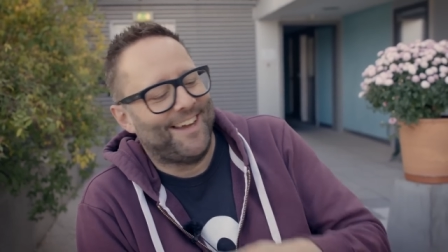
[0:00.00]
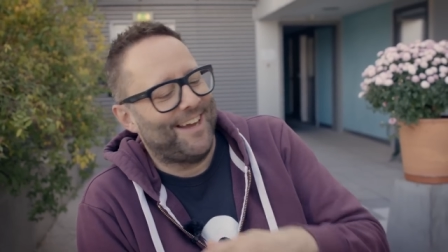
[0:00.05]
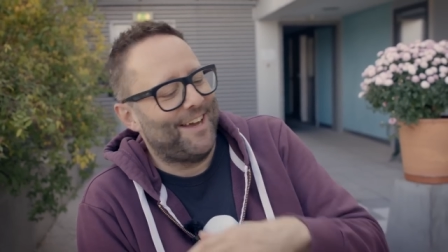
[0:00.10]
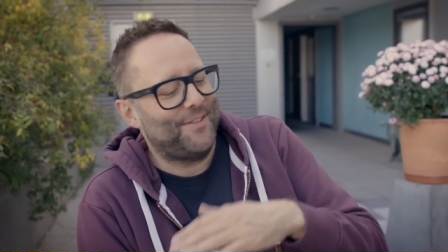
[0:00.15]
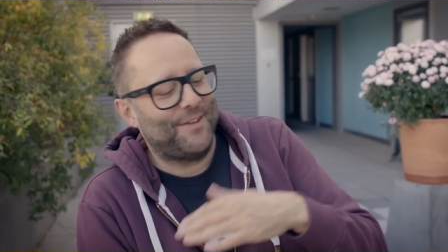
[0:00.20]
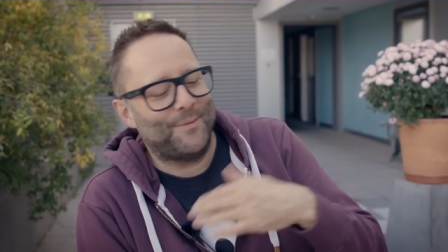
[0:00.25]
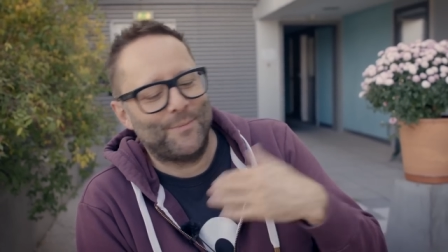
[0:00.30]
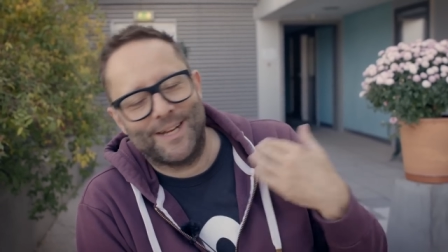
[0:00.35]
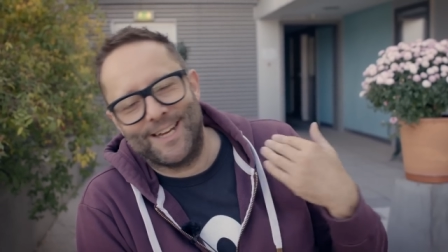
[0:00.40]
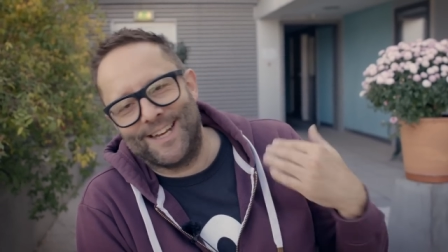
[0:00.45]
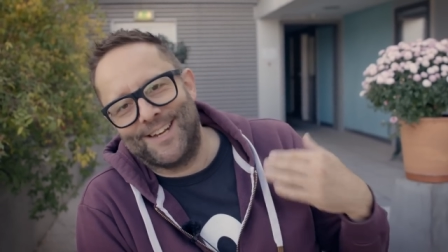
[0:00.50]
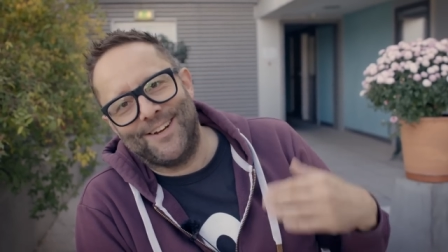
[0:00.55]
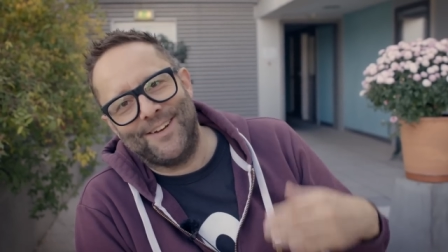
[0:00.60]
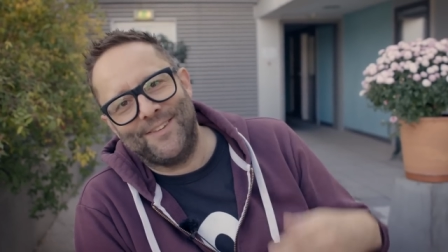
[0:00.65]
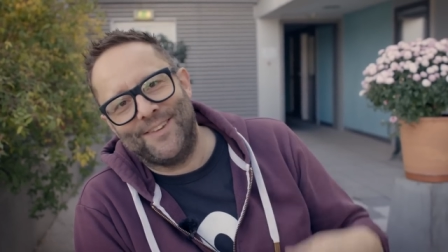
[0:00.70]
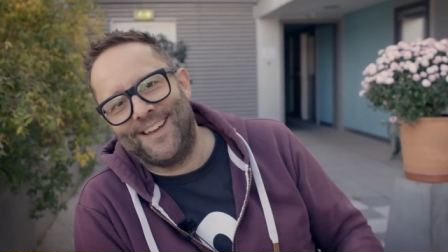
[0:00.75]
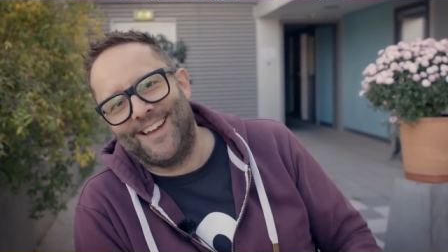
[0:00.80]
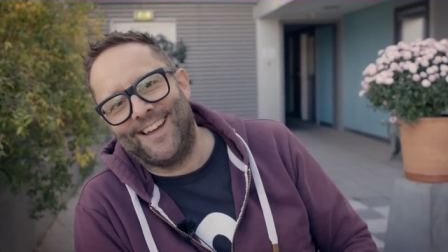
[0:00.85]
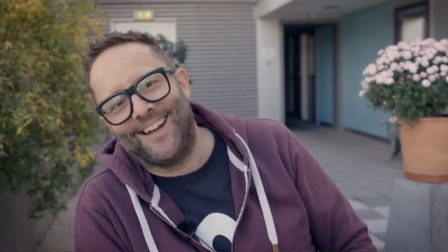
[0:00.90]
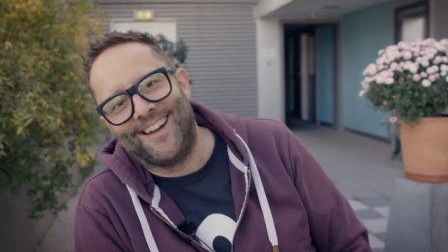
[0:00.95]
I think we can
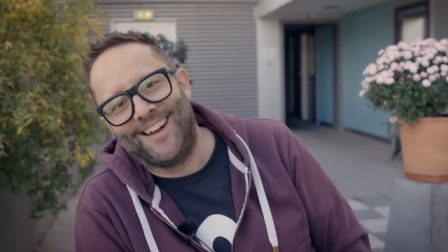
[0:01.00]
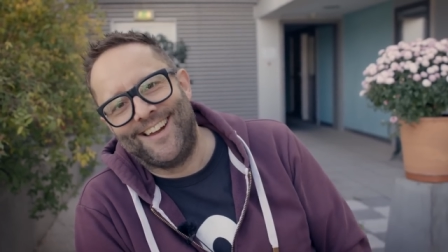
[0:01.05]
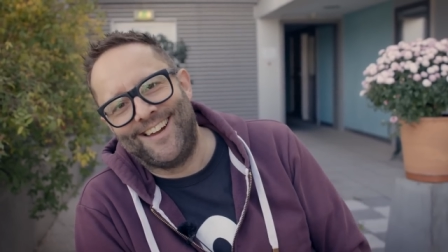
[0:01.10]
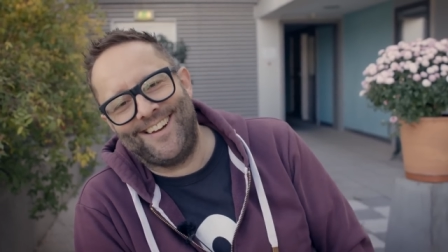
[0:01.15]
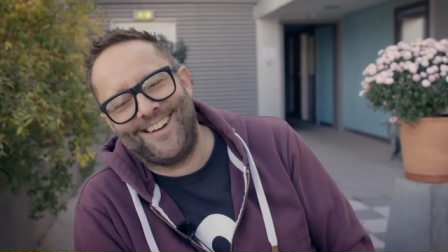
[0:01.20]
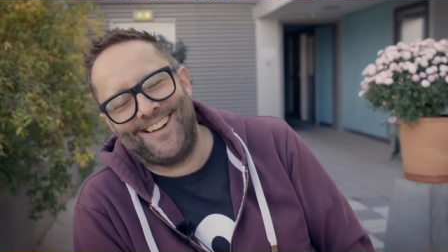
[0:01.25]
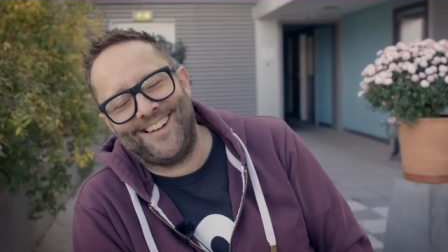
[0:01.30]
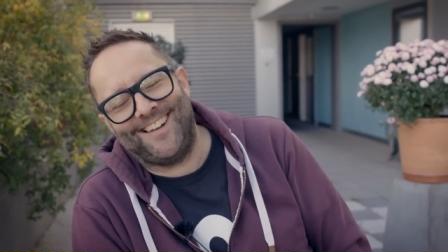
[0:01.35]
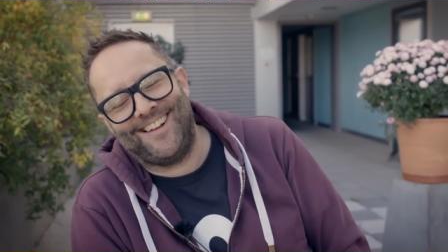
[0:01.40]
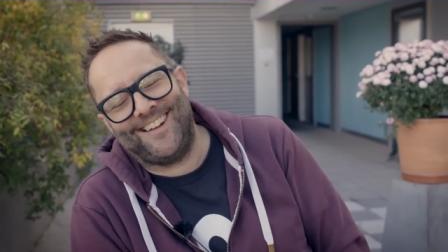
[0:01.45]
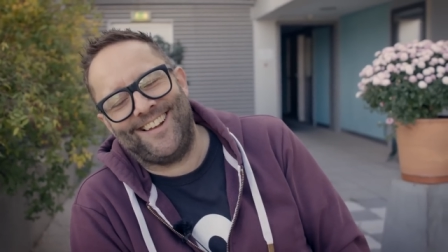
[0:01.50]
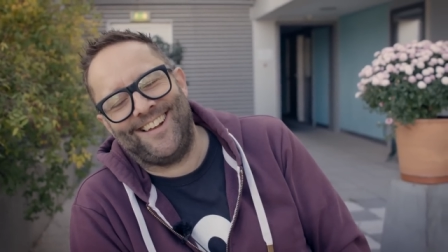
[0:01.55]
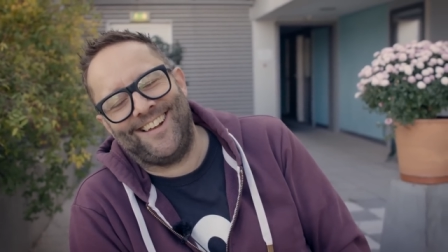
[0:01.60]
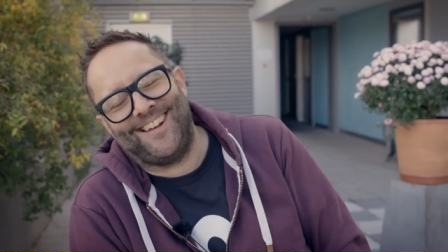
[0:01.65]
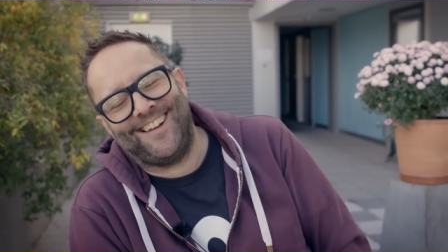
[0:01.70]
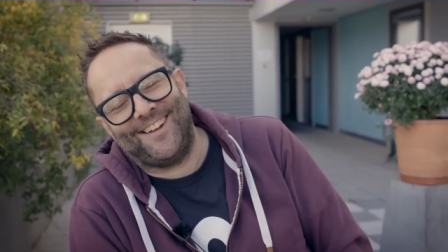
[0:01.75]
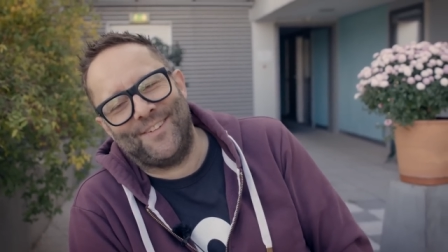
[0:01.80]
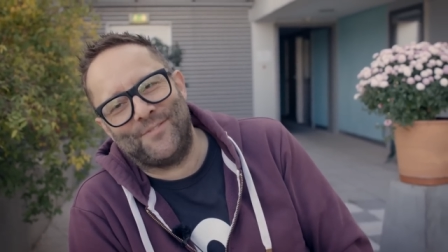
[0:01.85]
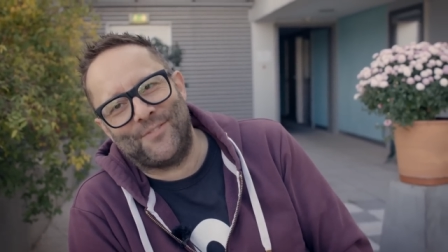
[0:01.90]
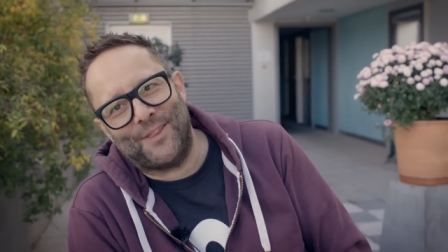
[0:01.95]
cut there
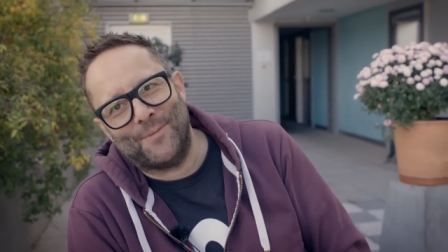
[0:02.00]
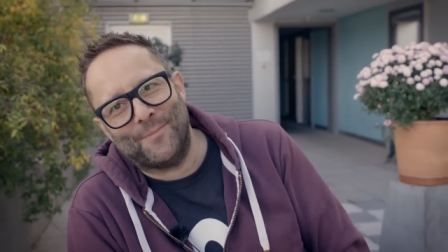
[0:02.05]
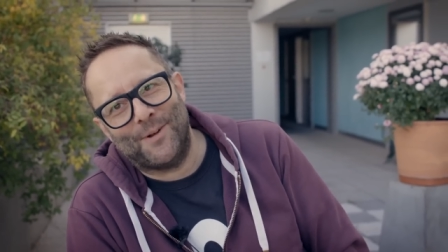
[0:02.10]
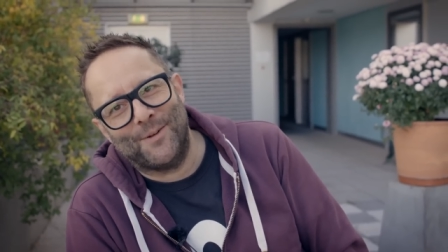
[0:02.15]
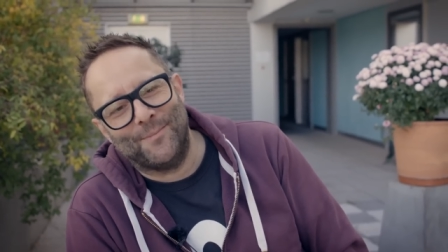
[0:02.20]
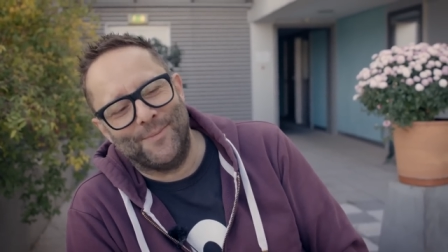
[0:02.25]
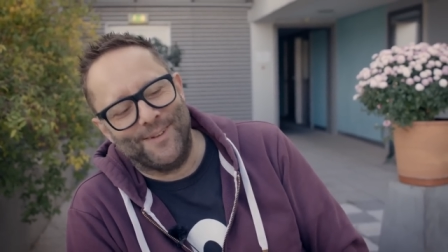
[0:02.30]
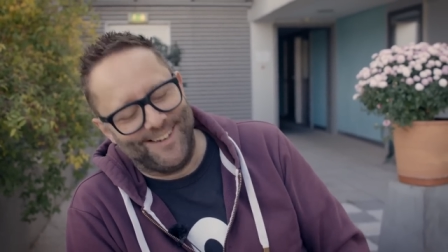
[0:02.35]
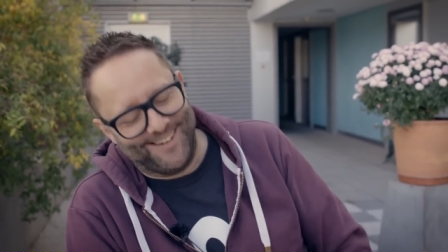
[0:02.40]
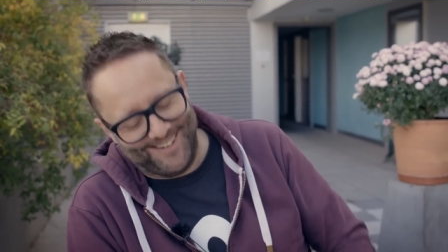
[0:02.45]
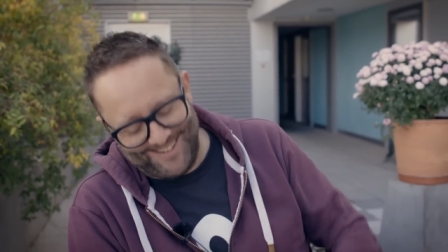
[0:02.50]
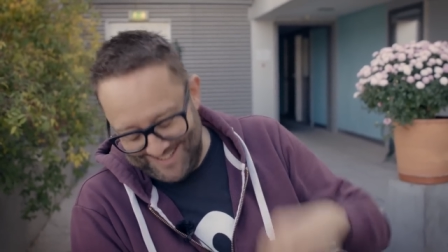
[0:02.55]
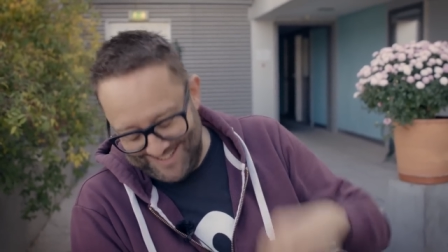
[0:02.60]
for the moment.